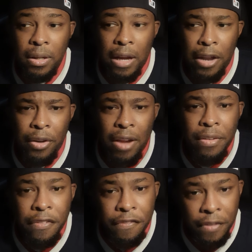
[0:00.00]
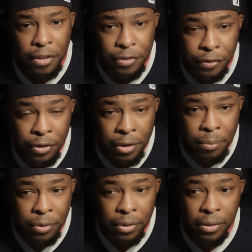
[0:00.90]
I don't have any feelings for her
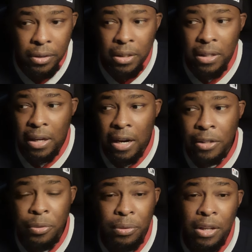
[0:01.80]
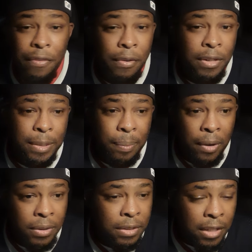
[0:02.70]
anymore. I don't love her as a
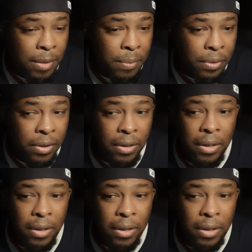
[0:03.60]
person anymore,